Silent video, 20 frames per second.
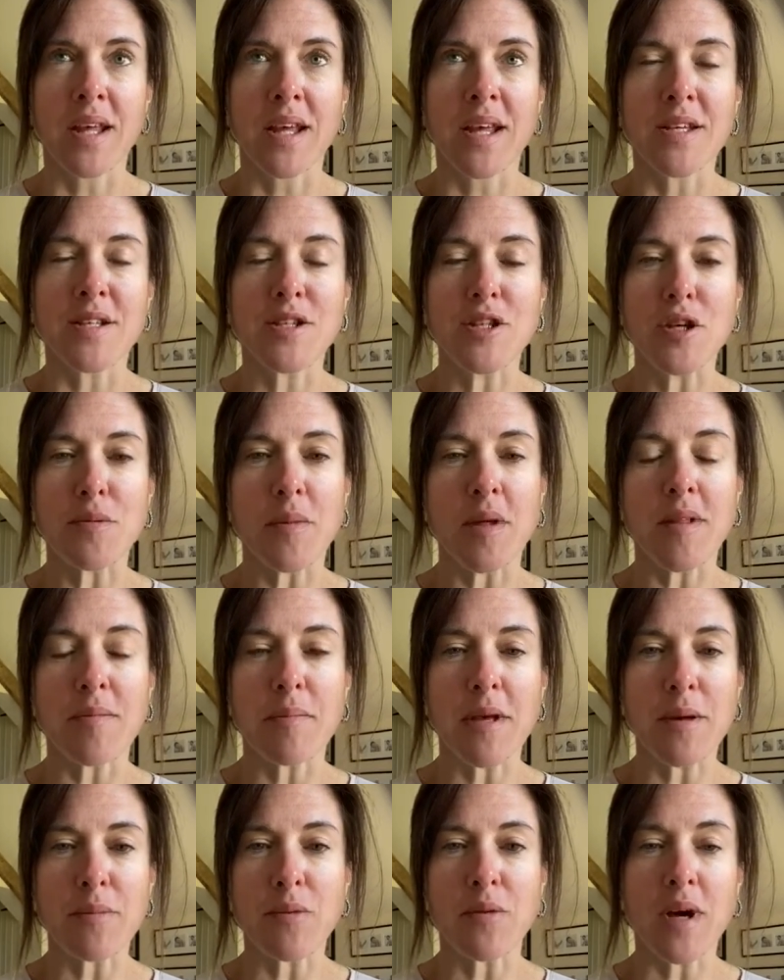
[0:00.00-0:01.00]
assume that
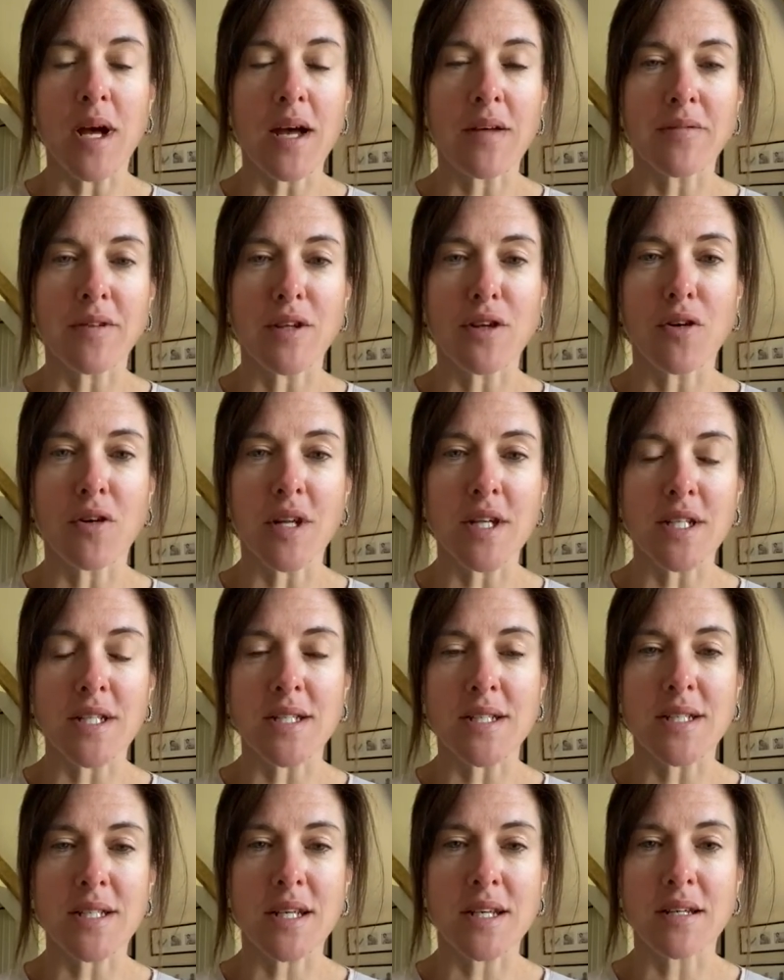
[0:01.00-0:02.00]
people have the knowledge
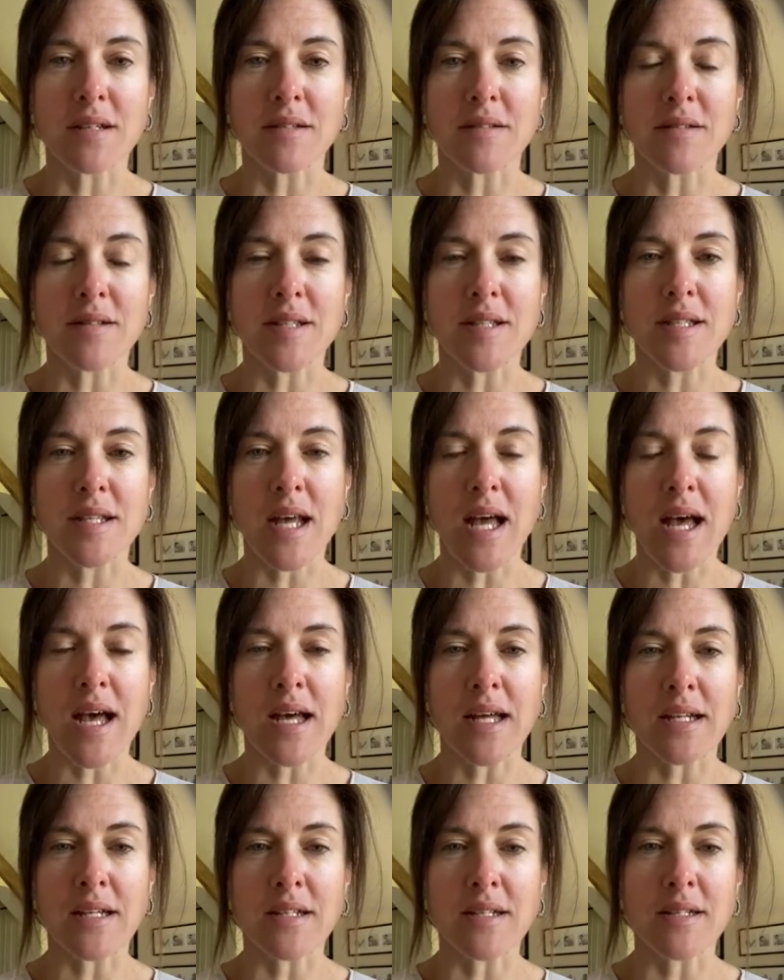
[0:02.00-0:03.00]
and skills
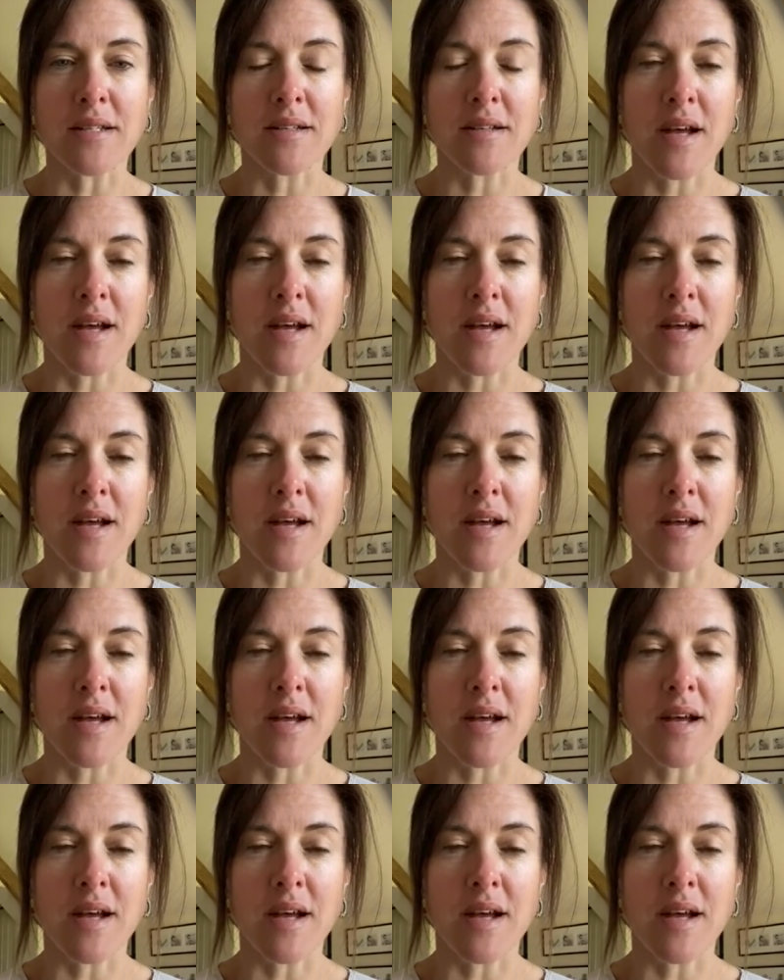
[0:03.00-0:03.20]
and